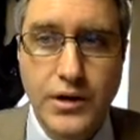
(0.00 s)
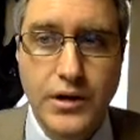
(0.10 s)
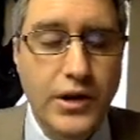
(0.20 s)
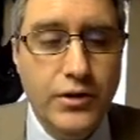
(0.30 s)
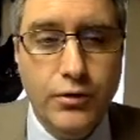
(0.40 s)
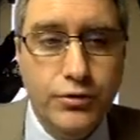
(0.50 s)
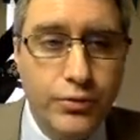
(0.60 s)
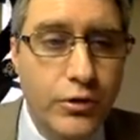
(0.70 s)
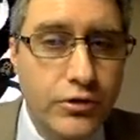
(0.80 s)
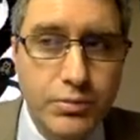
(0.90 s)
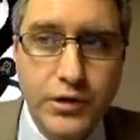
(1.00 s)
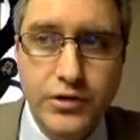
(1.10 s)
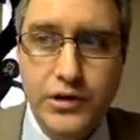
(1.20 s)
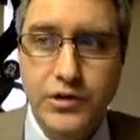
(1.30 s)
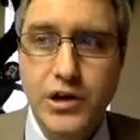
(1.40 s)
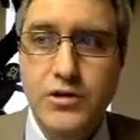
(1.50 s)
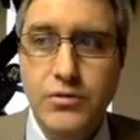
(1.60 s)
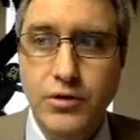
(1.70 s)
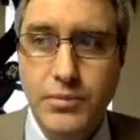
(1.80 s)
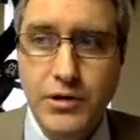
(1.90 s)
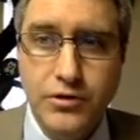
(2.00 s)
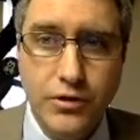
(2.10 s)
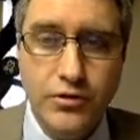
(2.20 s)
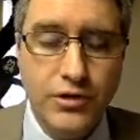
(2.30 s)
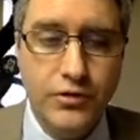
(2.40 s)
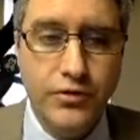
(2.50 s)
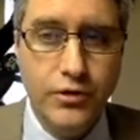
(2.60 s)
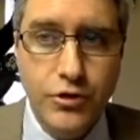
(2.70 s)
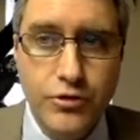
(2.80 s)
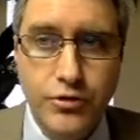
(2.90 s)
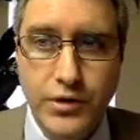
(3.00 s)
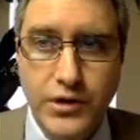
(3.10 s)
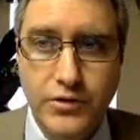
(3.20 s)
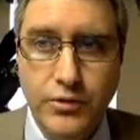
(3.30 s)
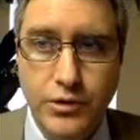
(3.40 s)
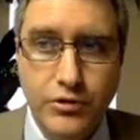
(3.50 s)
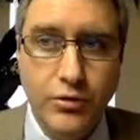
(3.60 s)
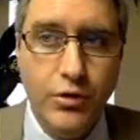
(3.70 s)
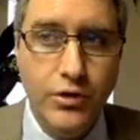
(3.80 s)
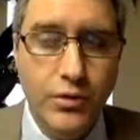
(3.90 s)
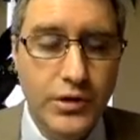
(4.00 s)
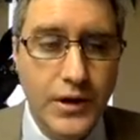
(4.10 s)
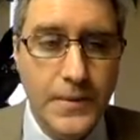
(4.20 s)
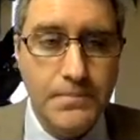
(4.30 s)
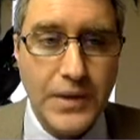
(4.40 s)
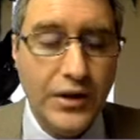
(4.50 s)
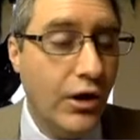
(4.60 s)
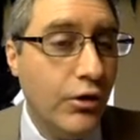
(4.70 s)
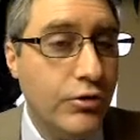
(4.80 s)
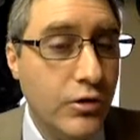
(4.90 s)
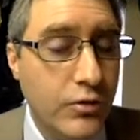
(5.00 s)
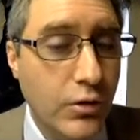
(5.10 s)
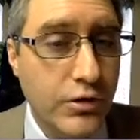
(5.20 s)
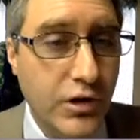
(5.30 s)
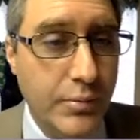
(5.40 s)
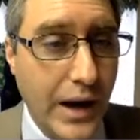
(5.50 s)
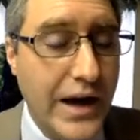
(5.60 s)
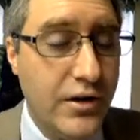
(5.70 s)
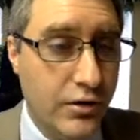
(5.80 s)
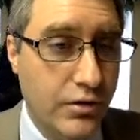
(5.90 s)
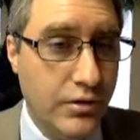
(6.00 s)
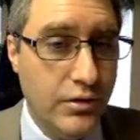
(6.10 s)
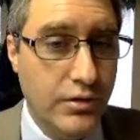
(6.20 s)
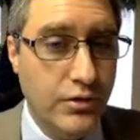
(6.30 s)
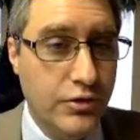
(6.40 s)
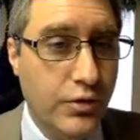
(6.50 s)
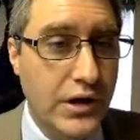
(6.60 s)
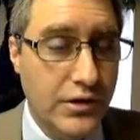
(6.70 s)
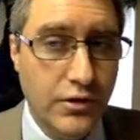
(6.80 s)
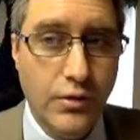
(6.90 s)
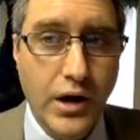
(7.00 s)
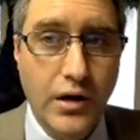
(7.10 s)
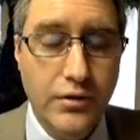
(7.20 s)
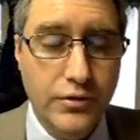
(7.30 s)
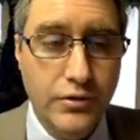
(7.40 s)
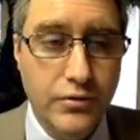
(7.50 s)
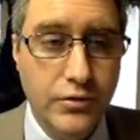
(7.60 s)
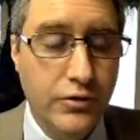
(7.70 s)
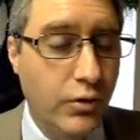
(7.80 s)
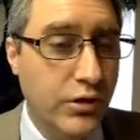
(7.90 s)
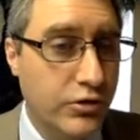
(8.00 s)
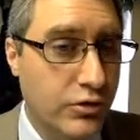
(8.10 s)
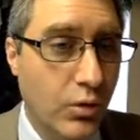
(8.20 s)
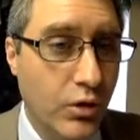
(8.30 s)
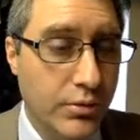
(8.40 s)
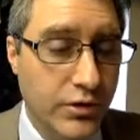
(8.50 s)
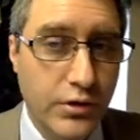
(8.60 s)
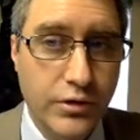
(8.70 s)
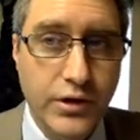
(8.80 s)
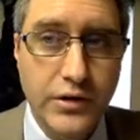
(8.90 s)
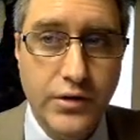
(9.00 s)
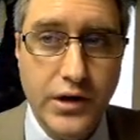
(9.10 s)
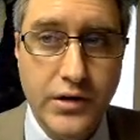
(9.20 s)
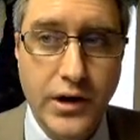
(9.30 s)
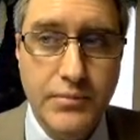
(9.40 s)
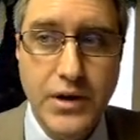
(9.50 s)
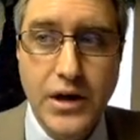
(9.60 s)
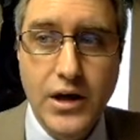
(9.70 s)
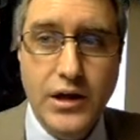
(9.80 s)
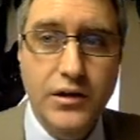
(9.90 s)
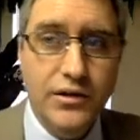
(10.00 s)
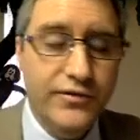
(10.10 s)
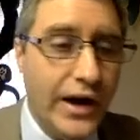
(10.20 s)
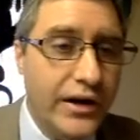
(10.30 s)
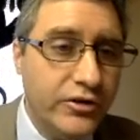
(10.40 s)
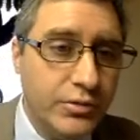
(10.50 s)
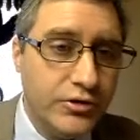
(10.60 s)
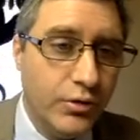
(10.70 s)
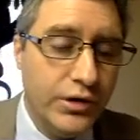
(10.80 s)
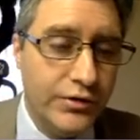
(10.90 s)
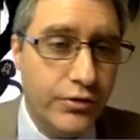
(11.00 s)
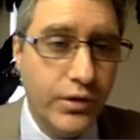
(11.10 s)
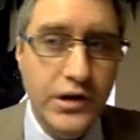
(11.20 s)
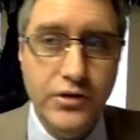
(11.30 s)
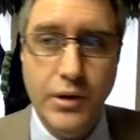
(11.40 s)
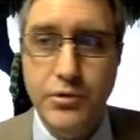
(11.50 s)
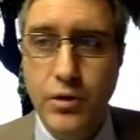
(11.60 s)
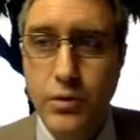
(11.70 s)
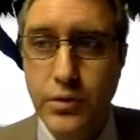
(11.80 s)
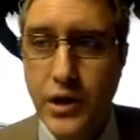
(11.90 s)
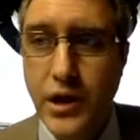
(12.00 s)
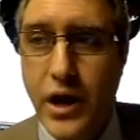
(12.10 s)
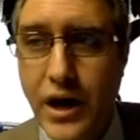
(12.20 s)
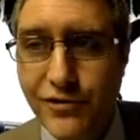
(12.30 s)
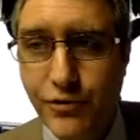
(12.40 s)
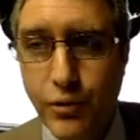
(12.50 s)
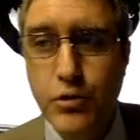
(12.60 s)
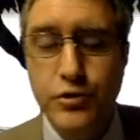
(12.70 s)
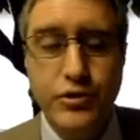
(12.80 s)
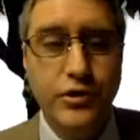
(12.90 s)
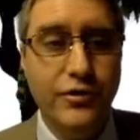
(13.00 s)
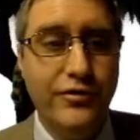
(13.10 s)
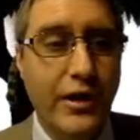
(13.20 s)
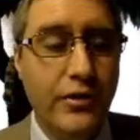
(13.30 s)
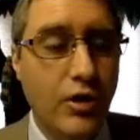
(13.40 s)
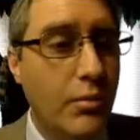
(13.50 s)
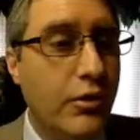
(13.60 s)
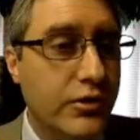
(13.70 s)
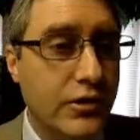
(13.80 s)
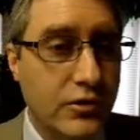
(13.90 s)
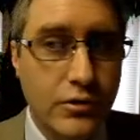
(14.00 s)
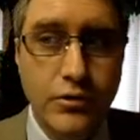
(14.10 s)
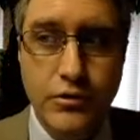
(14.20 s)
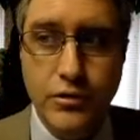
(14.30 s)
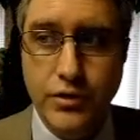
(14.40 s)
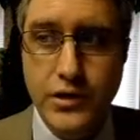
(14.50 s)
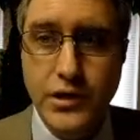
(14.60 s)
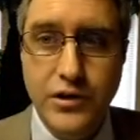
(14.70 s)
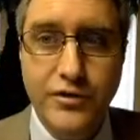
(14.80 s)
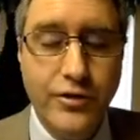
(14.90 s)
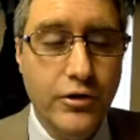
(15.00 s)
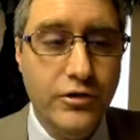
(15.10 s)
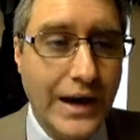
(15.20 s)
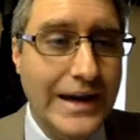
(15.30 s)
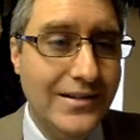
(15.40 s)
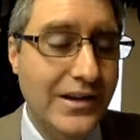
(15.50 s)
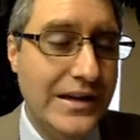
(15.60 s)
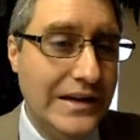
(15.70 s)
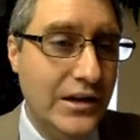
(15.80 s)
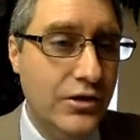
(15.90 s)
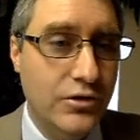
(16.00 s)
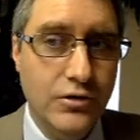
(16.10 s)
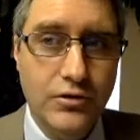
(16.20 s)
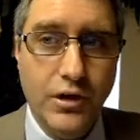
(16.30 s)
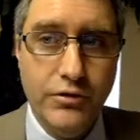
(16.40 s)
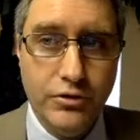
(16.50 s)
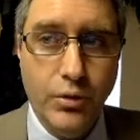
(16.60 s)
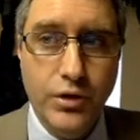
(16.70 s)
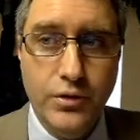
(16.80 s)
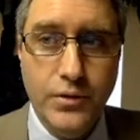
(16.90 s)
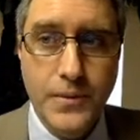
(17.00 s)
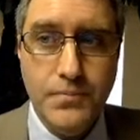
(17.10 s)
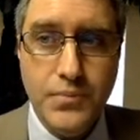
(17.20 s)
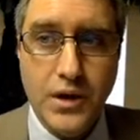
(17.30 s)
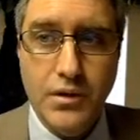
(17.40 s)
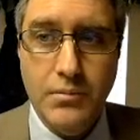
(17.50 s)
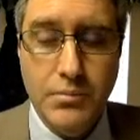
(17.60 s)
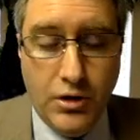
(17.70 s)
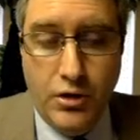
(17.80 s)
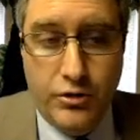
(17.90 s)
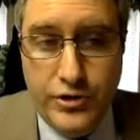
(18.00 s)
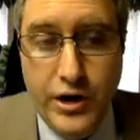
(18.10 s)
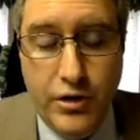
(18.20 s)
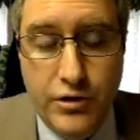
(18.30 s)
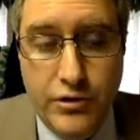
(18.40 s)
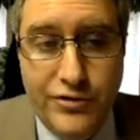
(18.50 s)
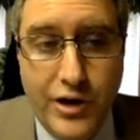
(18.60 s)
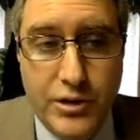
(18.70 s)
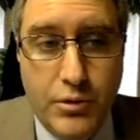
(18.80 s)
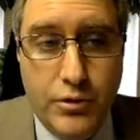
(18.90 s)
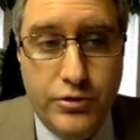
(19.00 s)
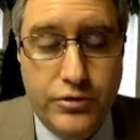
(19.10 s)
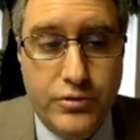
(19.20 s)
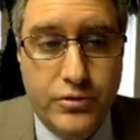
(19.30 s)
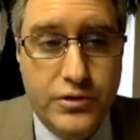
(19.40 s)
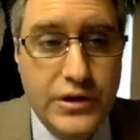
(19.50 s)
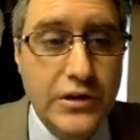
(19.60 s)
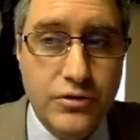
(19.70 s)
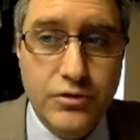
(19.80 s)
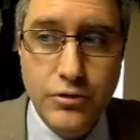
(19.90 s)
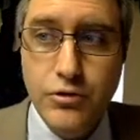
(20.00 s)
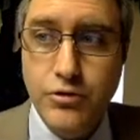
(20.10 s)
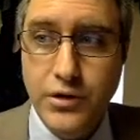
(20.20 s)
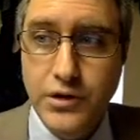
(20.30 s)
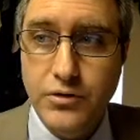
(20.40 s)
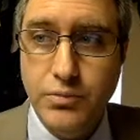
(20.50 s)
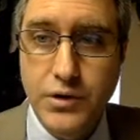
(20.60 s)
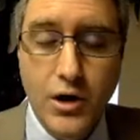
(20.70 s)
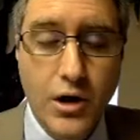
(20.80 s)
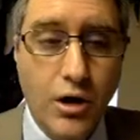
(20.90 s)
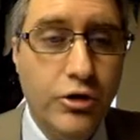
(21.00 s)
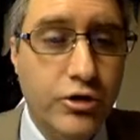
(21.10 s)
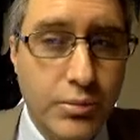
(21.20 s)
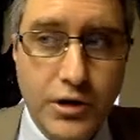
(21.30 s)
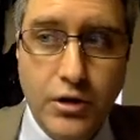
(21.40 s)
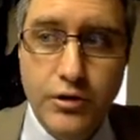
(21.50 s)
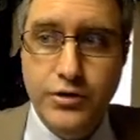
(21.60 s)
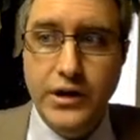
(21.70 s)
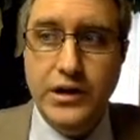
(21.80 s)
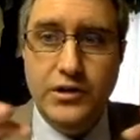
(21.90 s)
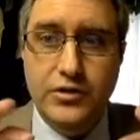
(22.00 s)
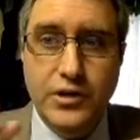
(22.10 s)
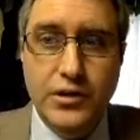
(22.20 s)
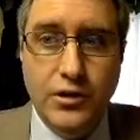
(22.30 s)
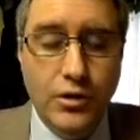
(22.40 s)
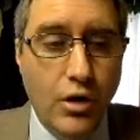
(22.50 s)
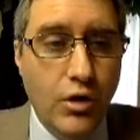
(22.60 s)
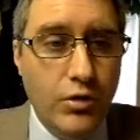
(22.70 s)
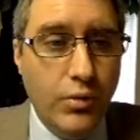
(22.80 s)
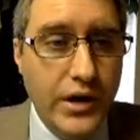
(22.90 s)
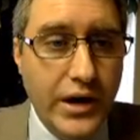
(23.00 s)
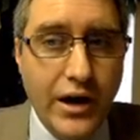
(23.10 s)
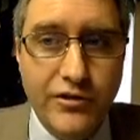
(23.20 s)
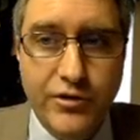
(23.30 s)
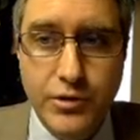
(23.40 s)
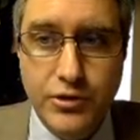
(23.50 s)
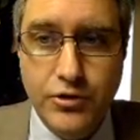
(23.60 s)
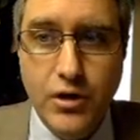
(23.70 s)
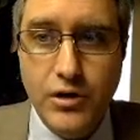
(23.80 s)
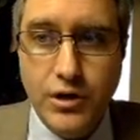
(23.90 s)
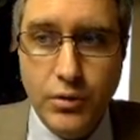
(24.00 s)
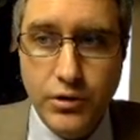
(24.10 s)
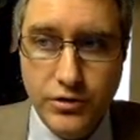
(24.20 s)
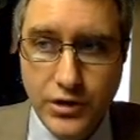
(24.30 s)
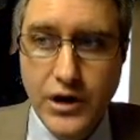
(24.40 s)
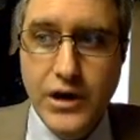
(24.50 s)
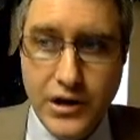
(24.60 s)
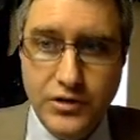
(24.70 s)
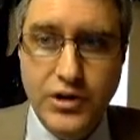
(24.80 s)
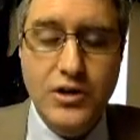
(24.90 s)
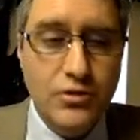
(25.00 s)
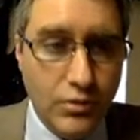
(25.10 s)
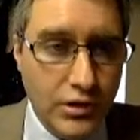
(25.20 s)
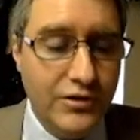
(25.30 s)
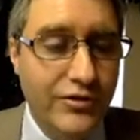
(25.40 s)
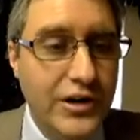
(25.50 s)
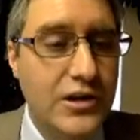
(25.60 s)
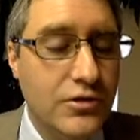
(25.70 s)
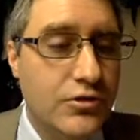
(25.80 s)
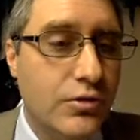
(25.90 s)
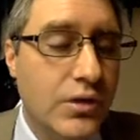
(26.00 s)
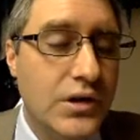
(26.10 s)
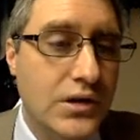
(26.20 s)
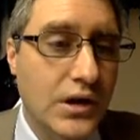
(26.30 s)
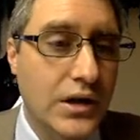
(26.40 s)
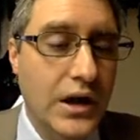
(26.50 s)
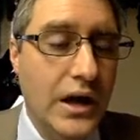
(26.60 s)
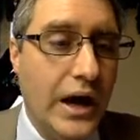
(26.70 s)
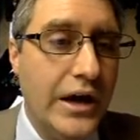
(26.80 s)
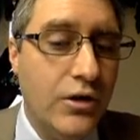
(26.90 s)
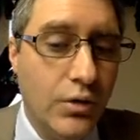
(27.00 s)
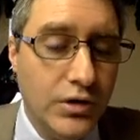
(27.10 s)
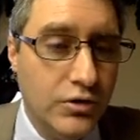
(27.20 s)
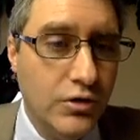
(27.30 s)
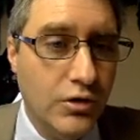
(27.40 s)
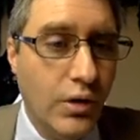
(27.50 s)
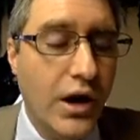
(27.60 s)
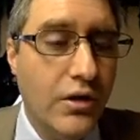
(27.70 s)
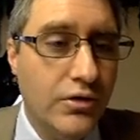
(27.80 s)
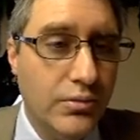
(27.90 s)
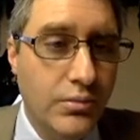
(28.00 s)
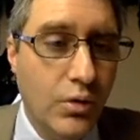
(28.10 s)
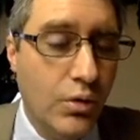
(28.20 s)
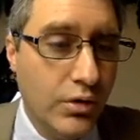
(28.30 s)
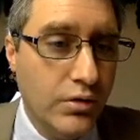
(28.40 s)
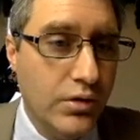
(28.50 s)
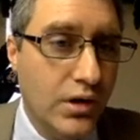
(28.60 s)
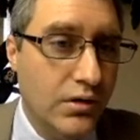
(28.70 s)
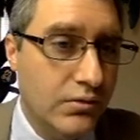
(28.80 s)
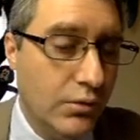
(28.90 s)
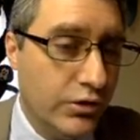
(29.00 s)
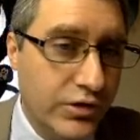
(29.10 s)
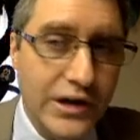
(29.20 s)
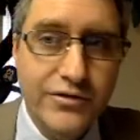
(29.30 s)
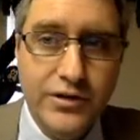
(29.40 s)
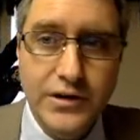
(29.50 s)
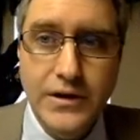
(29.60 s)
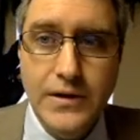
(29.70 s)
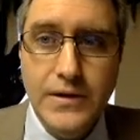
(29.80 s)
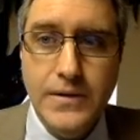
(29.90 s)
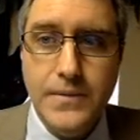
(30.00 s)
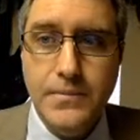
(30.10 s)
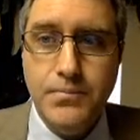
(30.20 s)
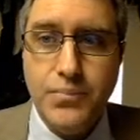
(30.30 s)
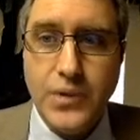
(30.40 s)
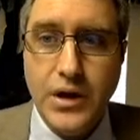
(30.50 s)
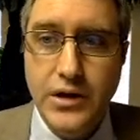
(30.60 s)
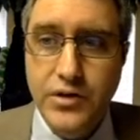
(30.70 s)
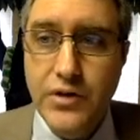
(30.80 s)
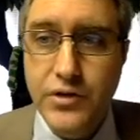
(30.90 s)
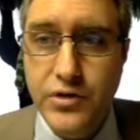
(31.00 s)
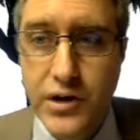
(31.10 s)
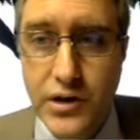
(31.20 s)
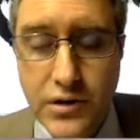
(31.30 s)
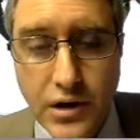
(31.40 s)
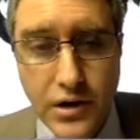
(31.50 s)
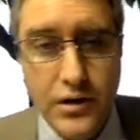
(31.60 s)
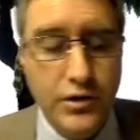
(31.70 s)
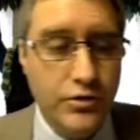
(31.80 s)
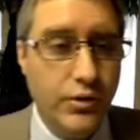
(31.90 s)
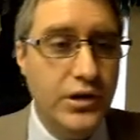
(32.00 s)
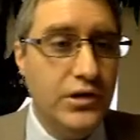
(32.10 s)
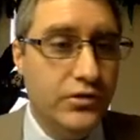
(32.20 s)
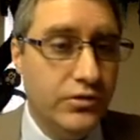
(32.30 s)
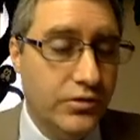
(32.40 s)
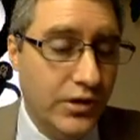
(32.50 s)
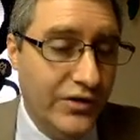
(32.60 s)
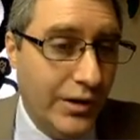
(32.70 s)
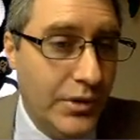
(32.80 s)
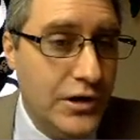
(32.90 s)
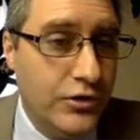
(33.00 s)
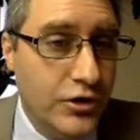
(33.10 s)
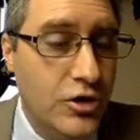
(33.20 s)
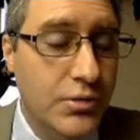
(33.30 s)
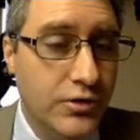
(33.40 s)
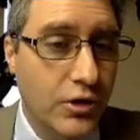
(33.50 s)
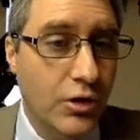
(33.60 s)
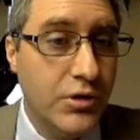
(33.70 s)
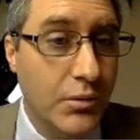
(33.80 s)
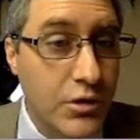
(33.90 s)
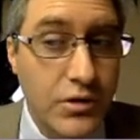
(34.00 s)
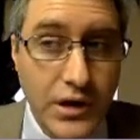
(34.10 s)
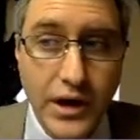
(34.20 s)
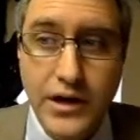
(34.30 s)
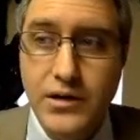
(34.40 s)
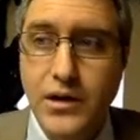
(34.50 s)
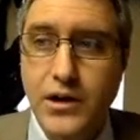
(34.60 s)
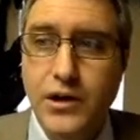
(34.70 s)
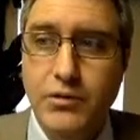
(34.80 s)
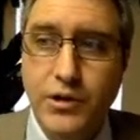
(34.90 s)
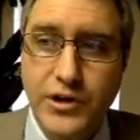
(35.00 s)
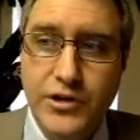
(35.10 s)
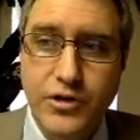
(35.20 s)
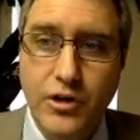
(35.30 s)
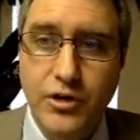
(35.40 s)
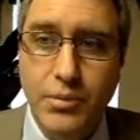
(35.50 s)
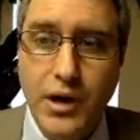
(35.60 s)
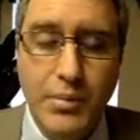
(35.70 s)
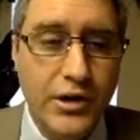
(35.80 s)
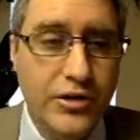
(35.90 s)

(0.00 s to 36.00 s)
that those roots must continually be searching for nutrients from the soil. And they also, of course, help anchor the tree to the ground to, to avoid storms and other things like that. You know, the vast majority of trees, I'm told, have roots that are found almost exclusively in the first 18 inches of soil because there you'll find the most dense nutrients, but also because they can extend a long way out from the trunk in order to continually feed the tree and anchor it to the ground more, uh, more safely. It's even said that trees, if I may use a human term, communicate with each other by, by